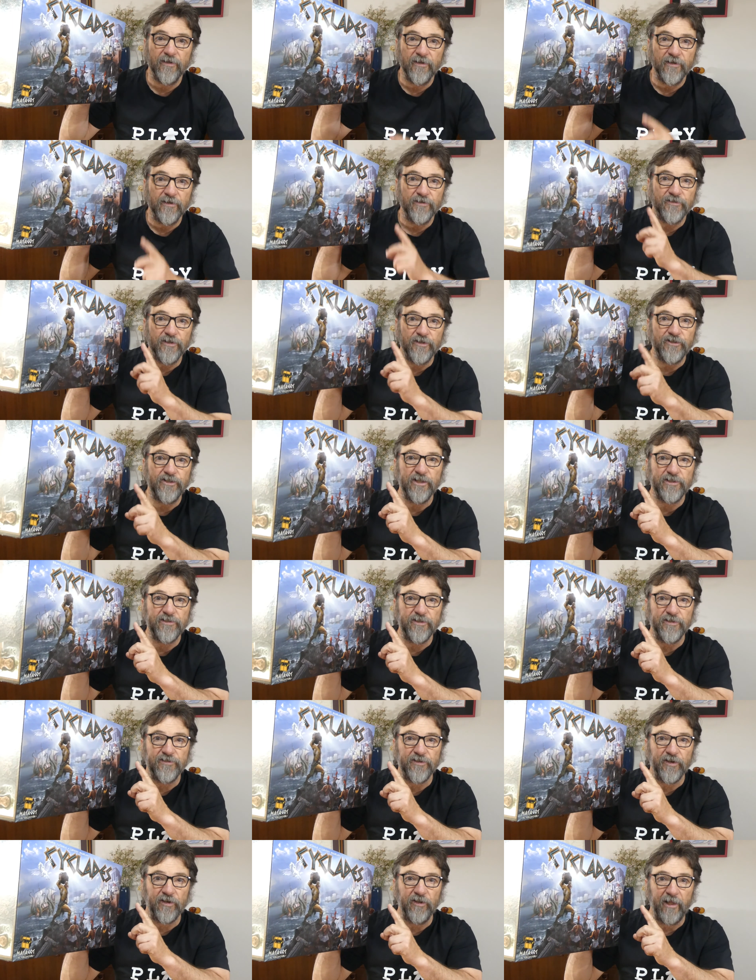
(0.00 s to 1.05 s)

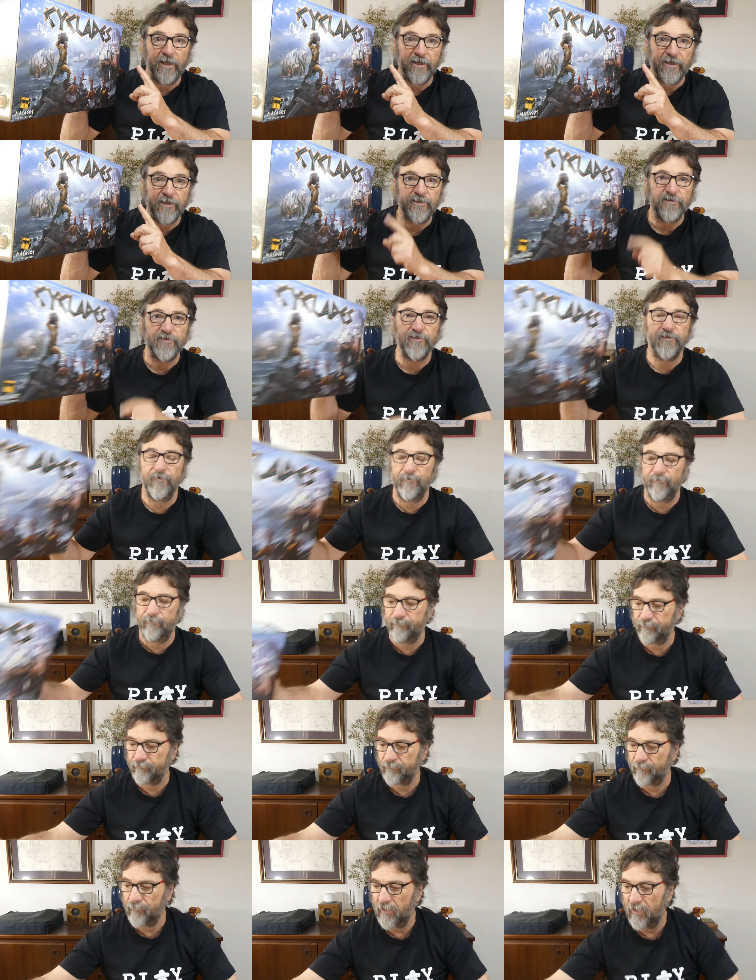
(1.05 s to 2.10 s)
suggested Cyclades.
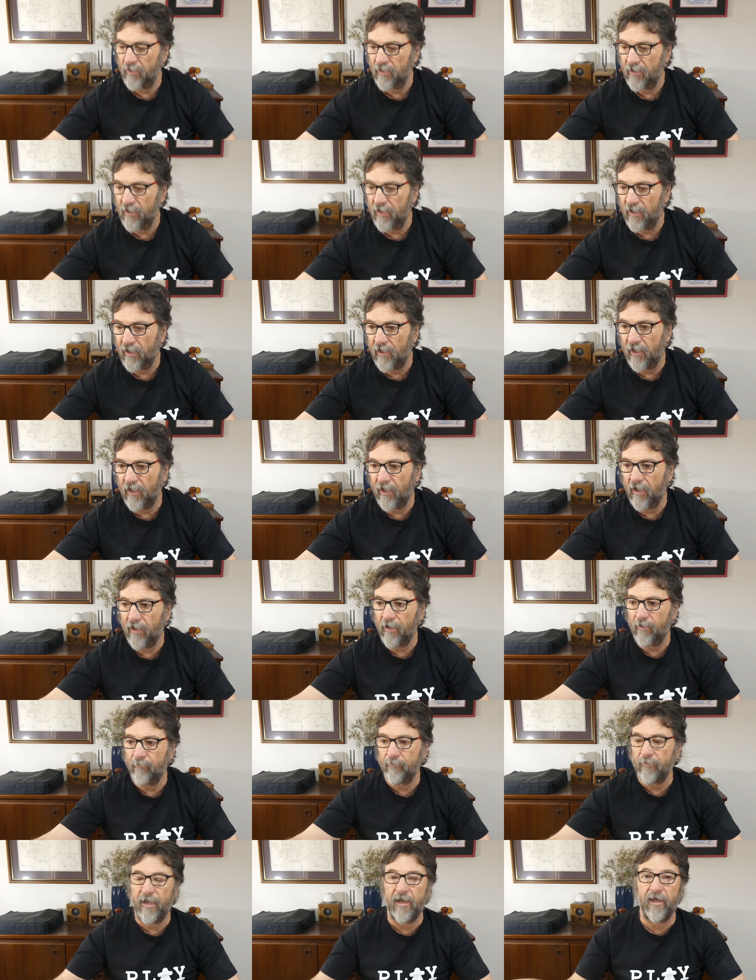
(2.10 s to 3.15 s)

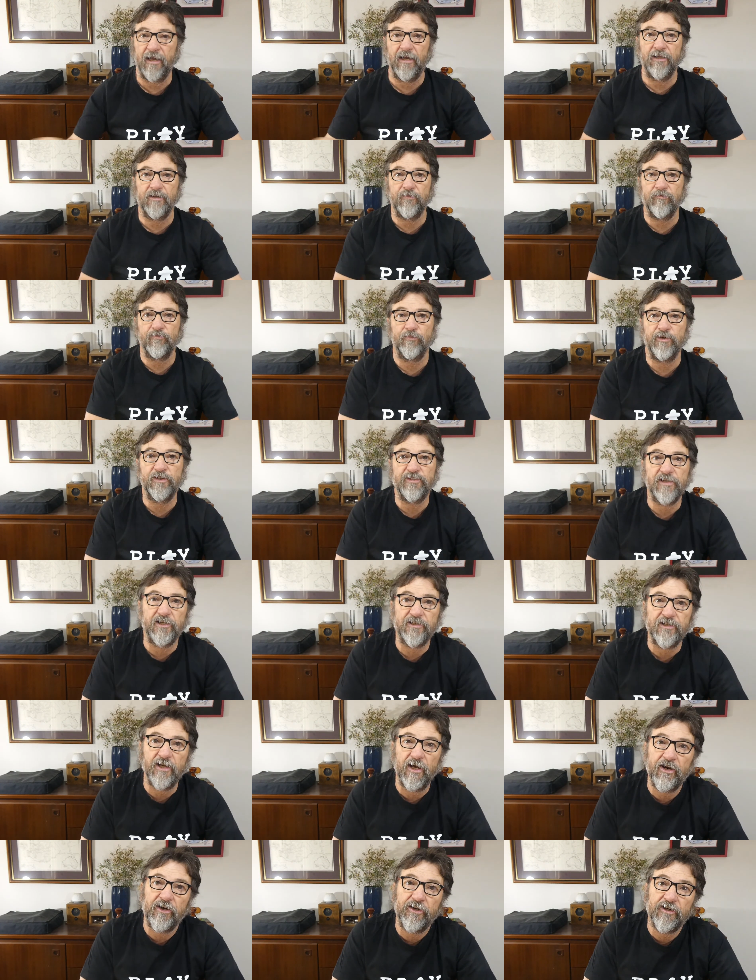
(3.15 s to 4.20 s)
And we sat
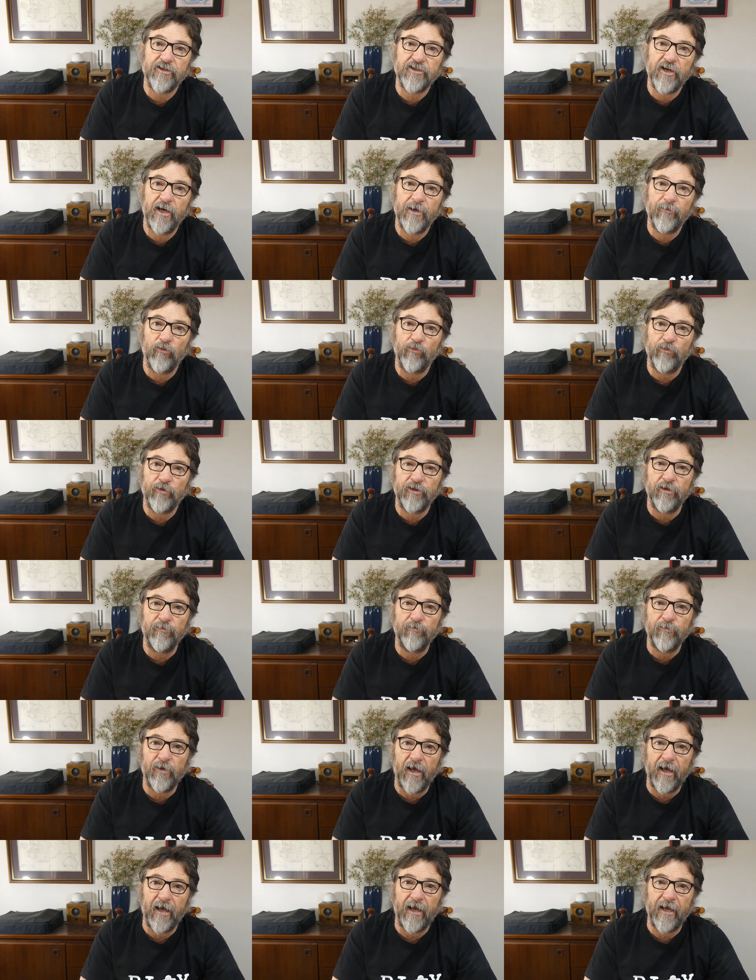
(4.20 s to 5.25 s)
down at a table with him
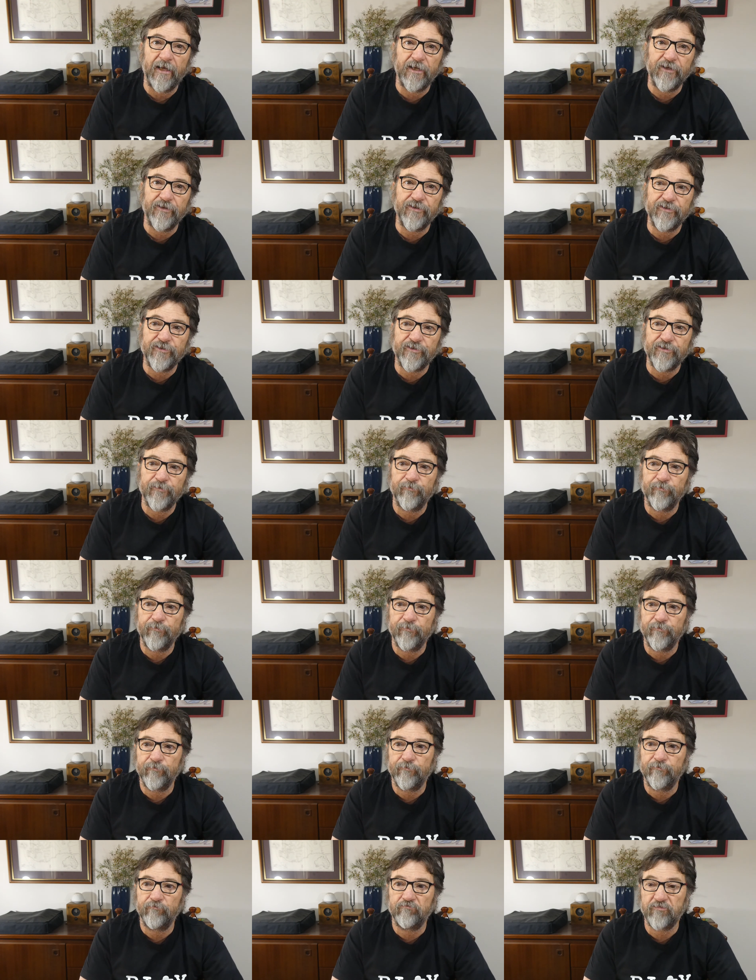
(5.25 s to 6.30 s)
and
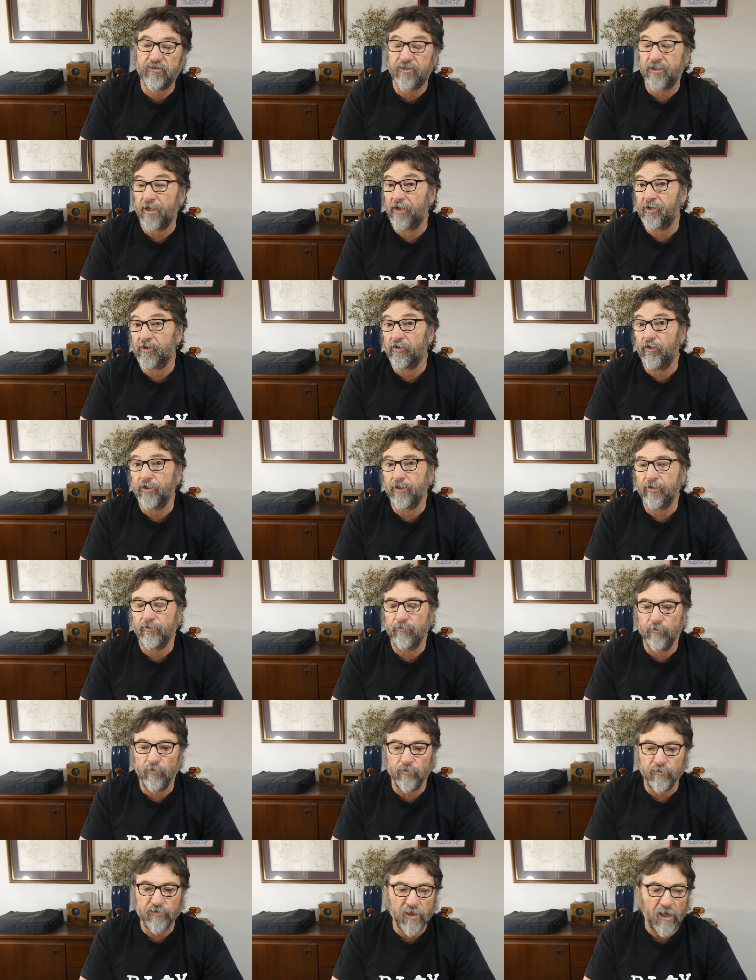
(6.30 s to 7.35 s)
started learning the
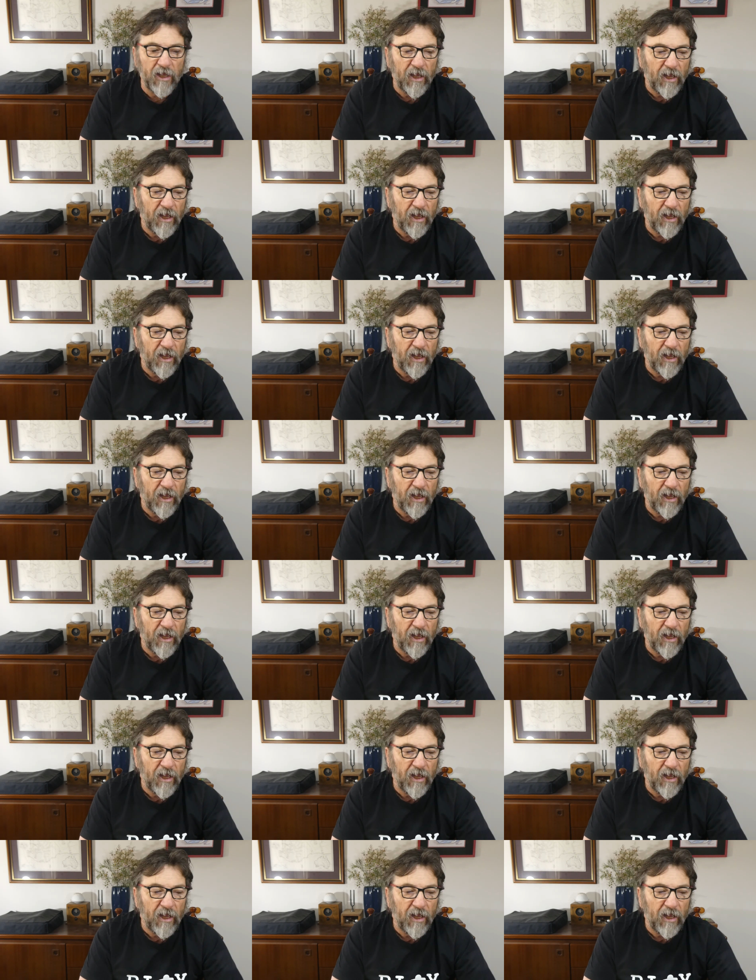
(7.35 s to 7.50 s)
rules.